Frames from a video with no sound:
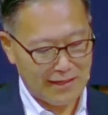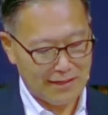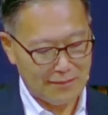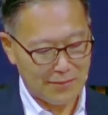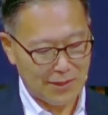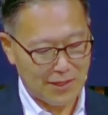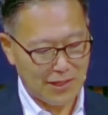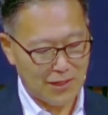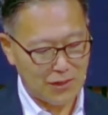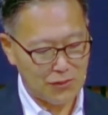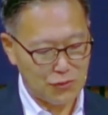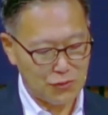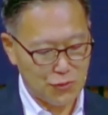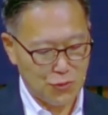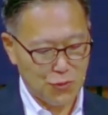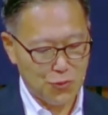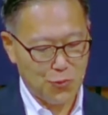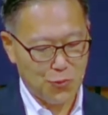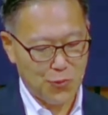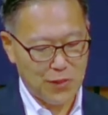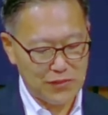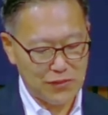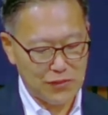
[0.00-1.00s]
Because
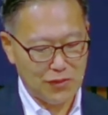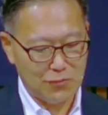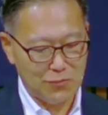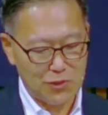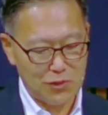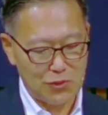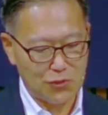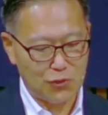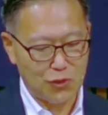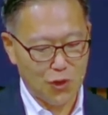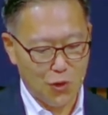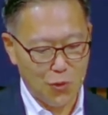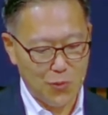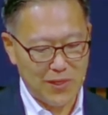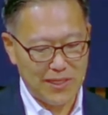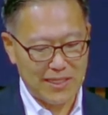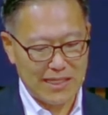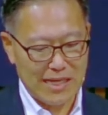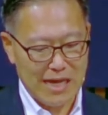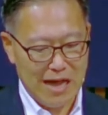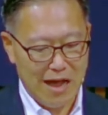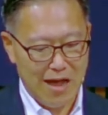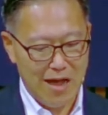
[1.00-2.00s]
true wisdom is
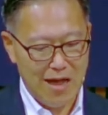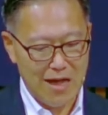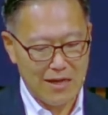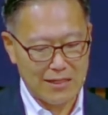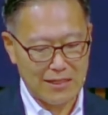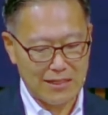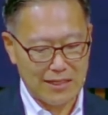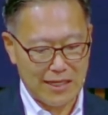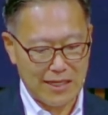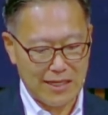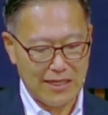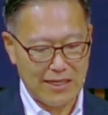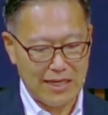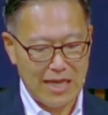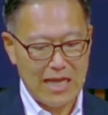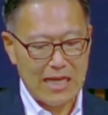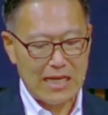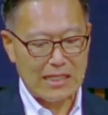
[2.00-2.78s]
knowing God in a